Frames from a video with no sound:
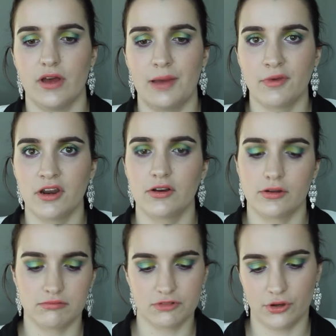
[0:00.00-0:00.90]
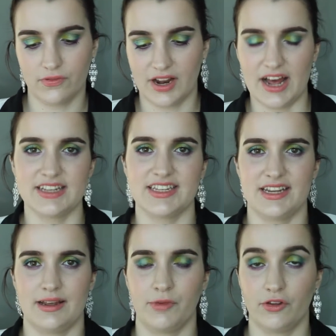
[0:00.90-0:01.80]
I'm going to sort of class
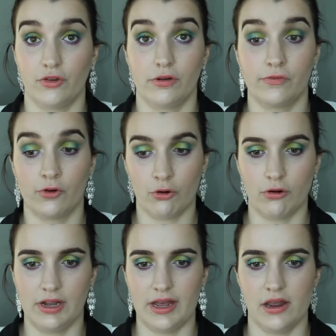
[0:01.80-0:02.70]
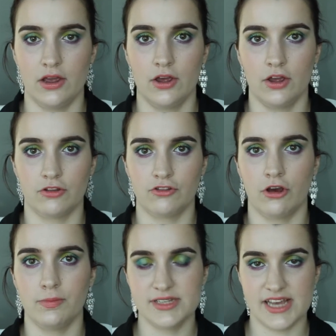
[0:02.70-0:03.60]
it, I'm going to sort of call it
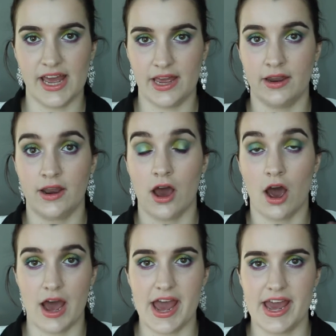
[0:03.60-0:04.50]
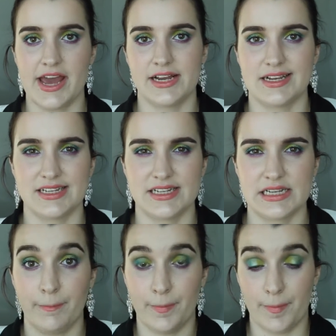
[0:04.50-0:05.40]
top 10 high-end
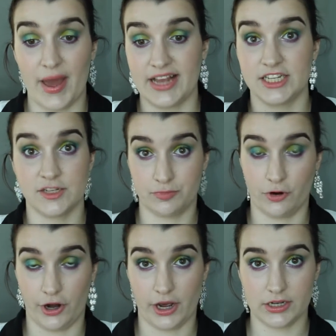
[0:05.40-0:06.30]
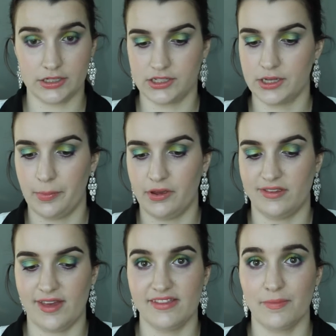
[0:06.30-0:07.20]
base products,
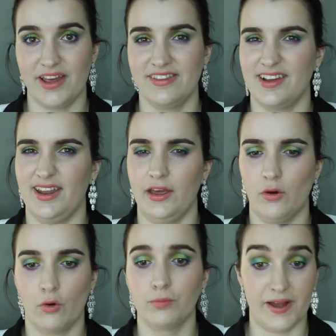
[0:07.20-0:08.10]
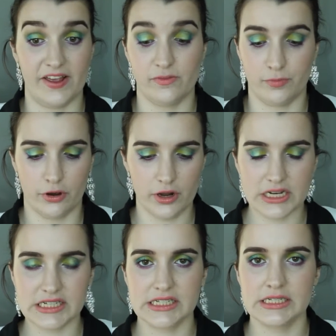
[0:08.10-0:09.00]
because these are basically all base
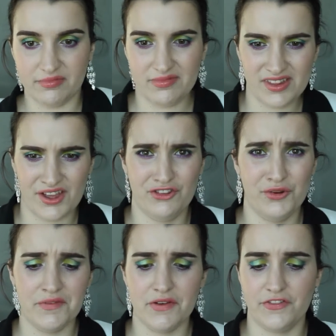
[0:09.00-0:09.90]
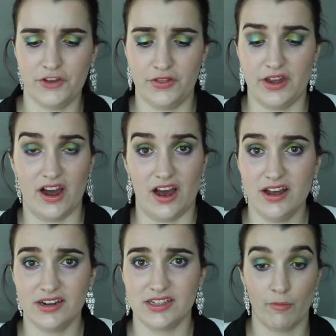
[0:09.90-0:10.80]
products. I do have a few that
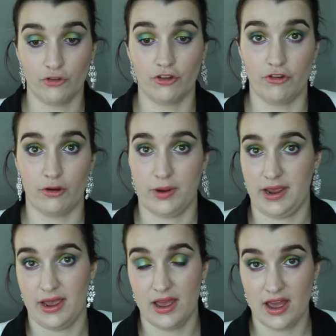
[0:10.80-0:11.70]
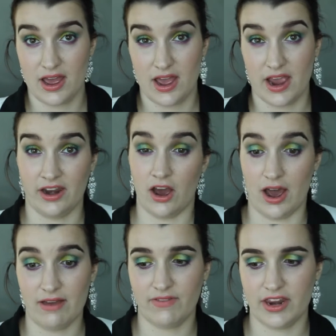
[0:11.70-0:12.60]
aren't. I'm also doing an
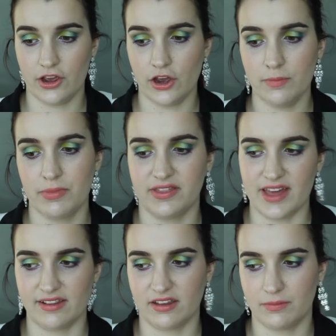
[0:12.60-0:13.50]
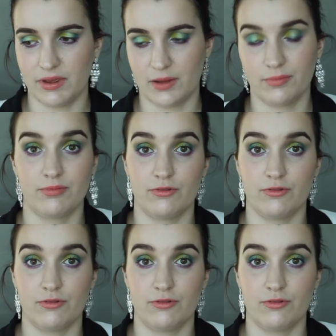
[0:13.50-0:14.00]
eye video, but that's going to be up